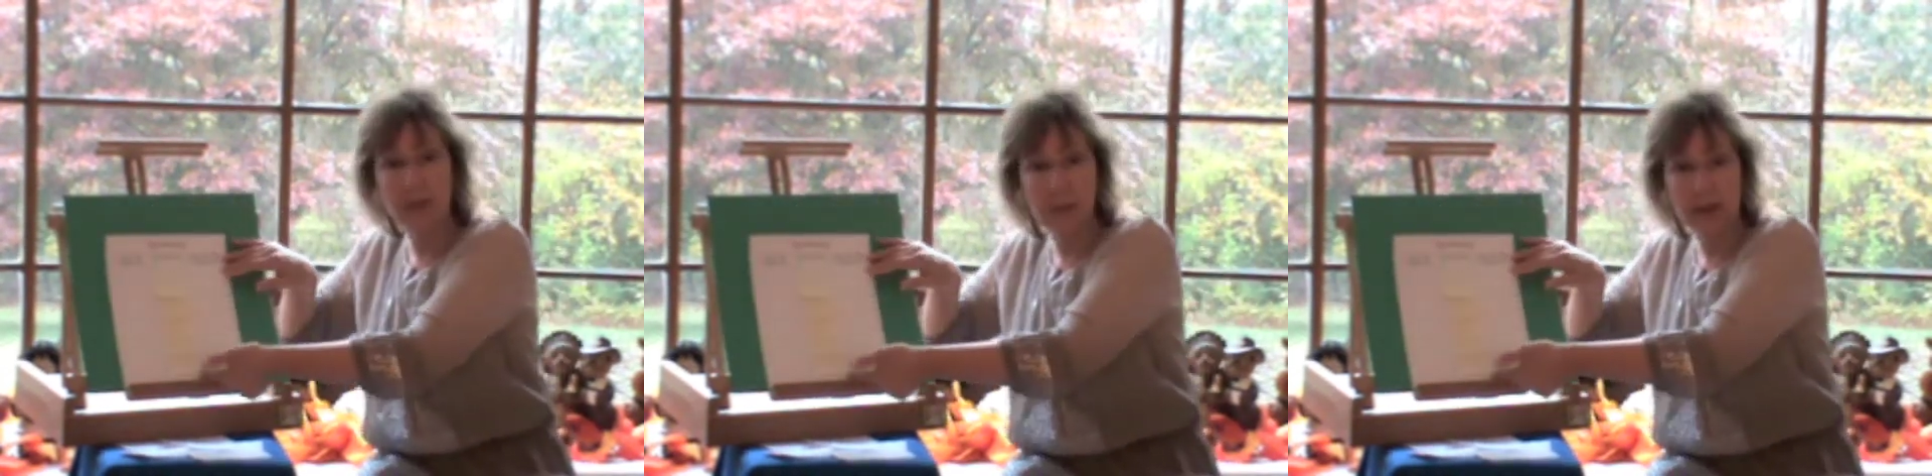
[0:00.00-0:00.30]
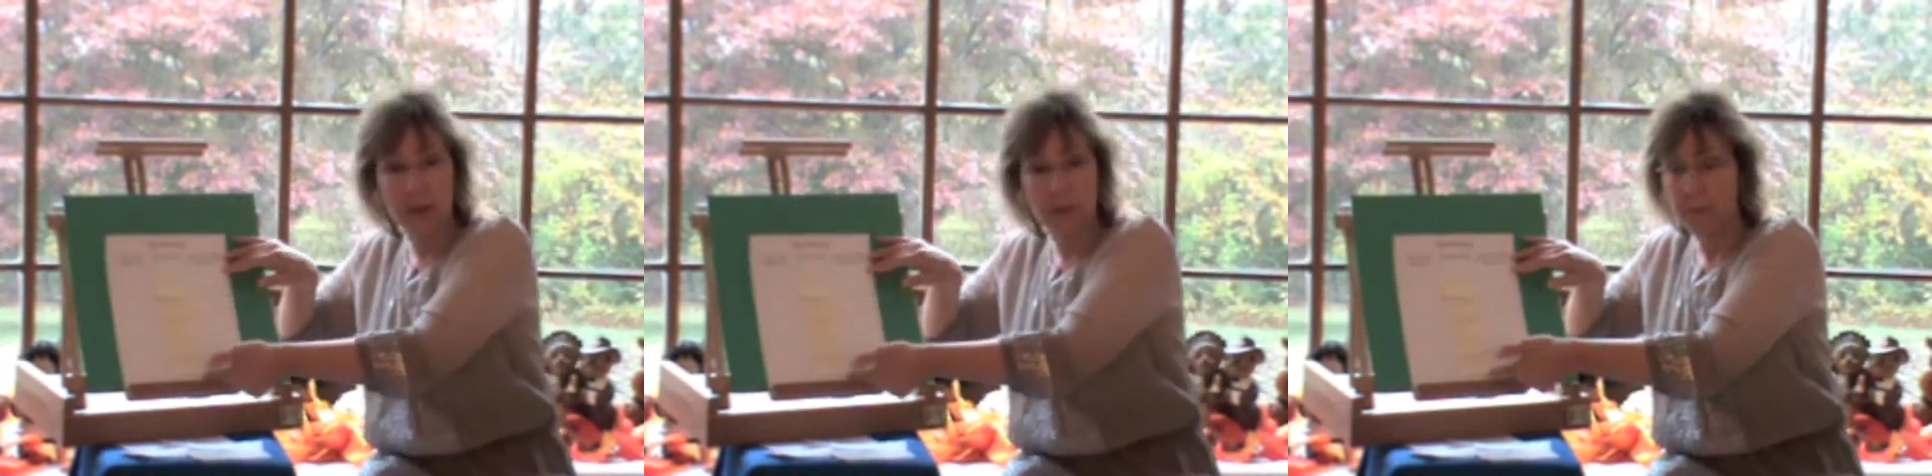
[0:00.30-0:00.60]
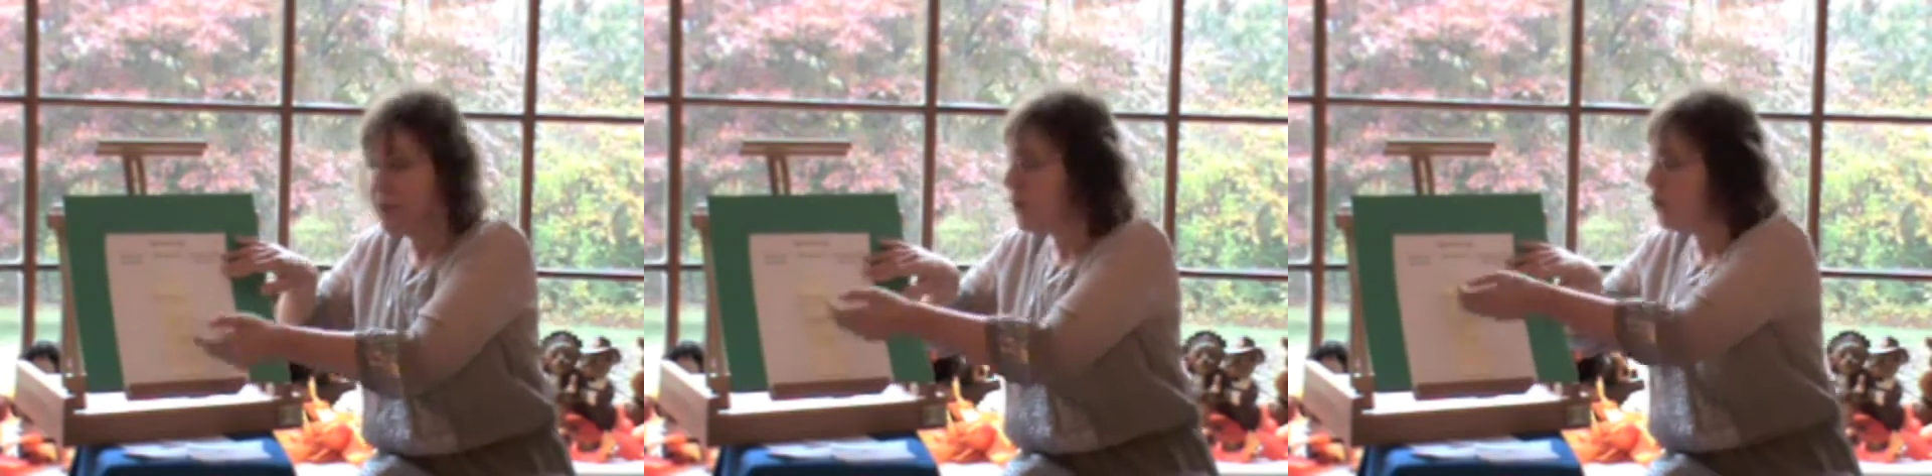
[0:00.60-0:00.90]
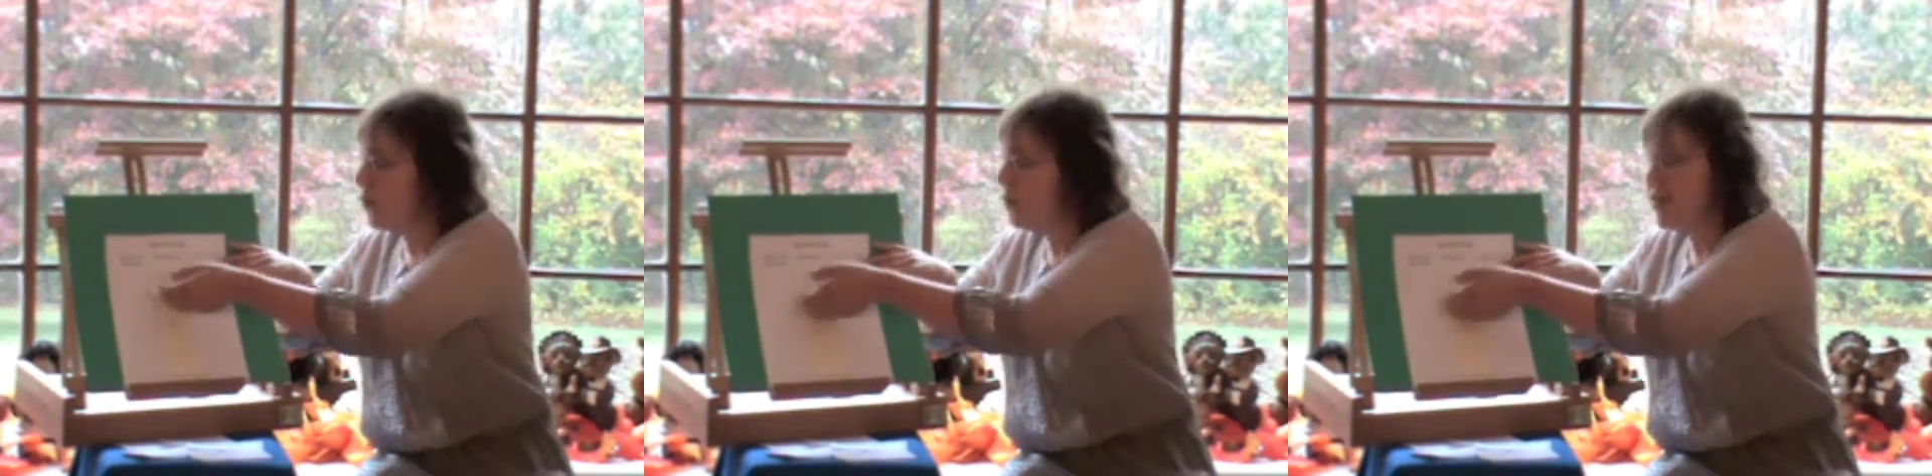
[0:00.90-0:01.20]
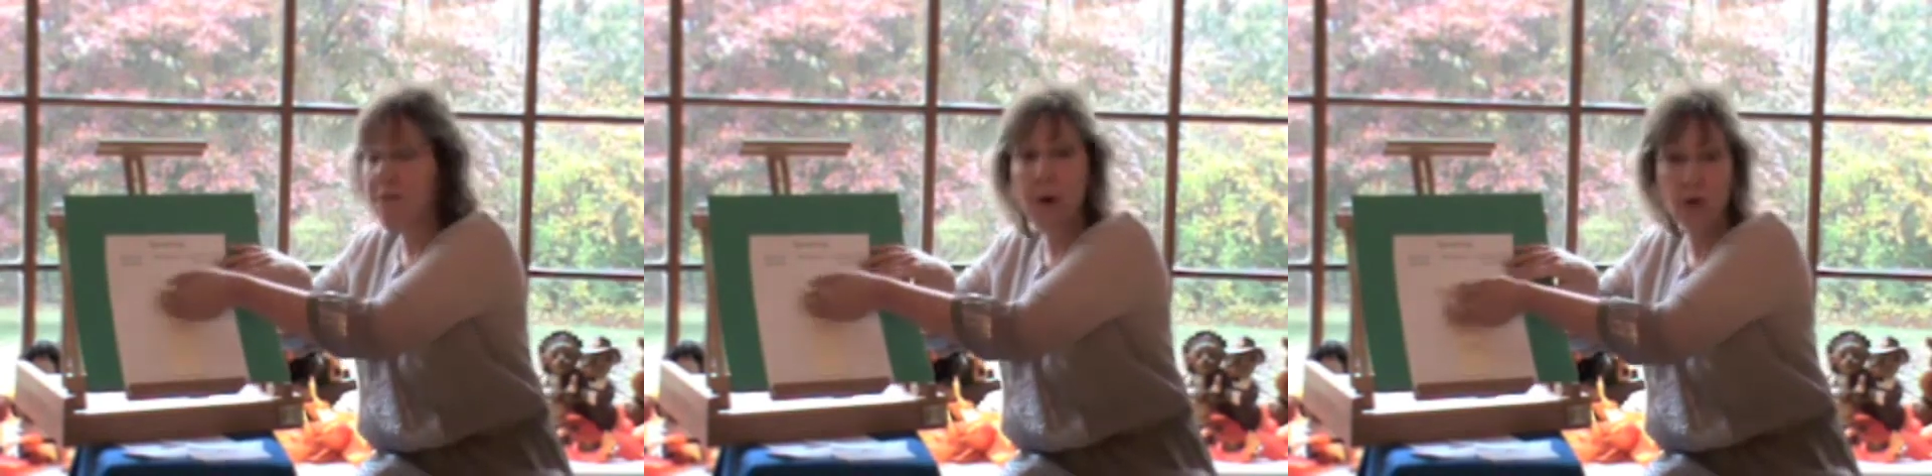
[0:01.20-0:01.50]
in the middle. Students
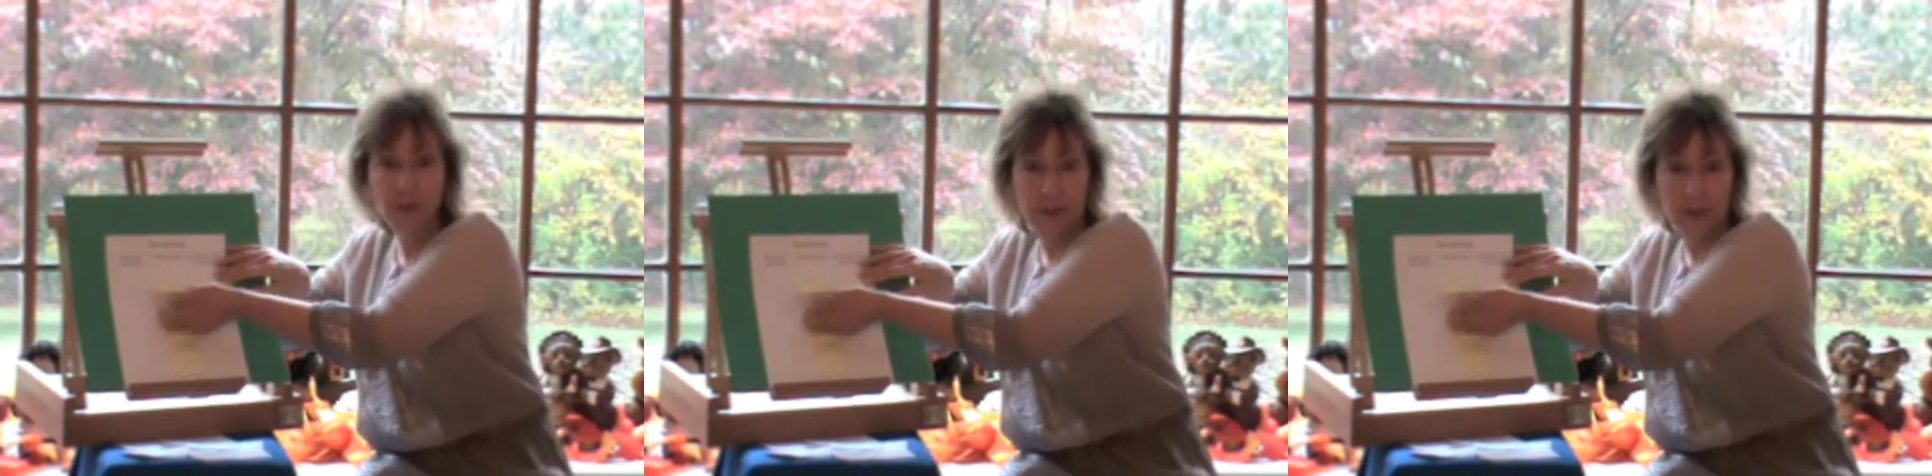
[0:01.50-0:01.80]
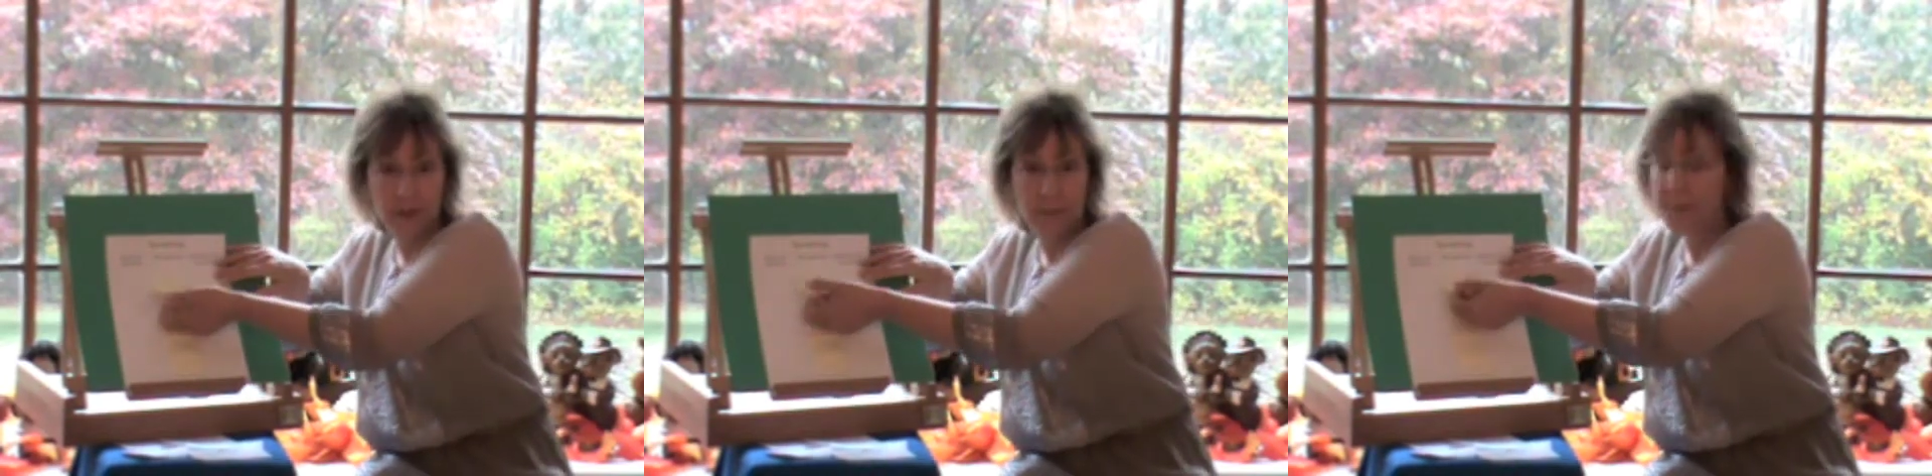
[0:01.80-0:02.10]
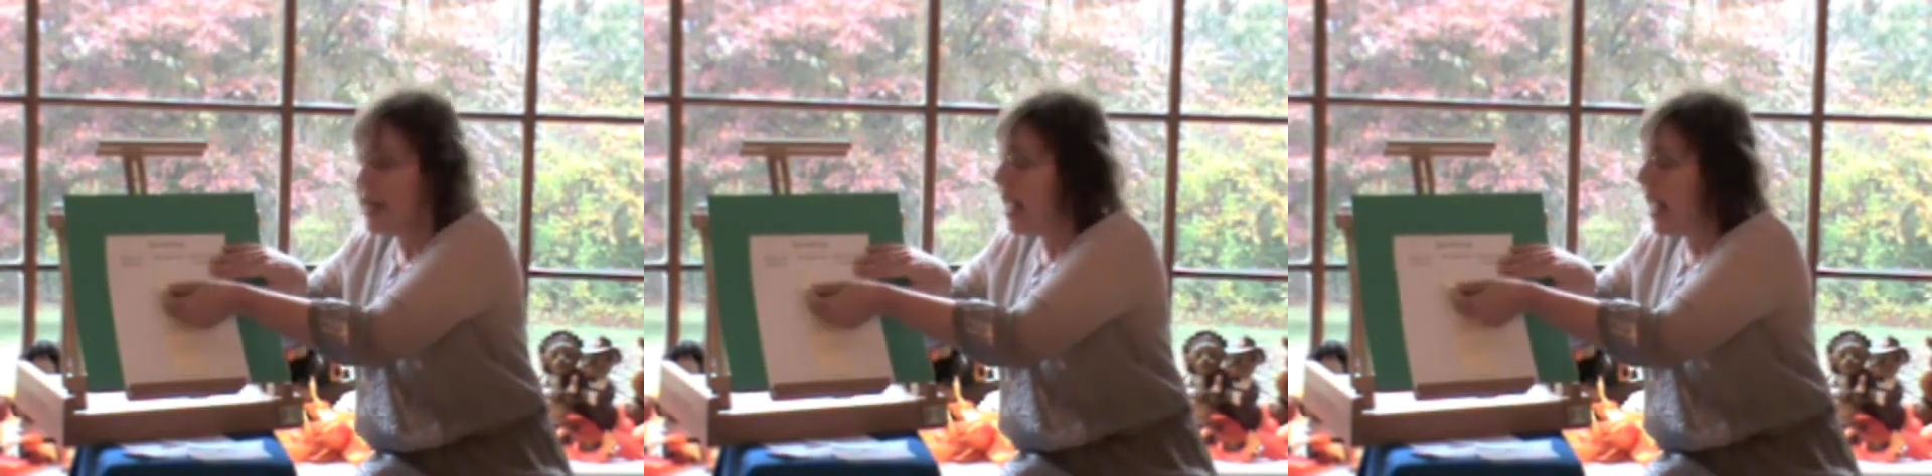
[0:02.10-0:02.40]
have post-its,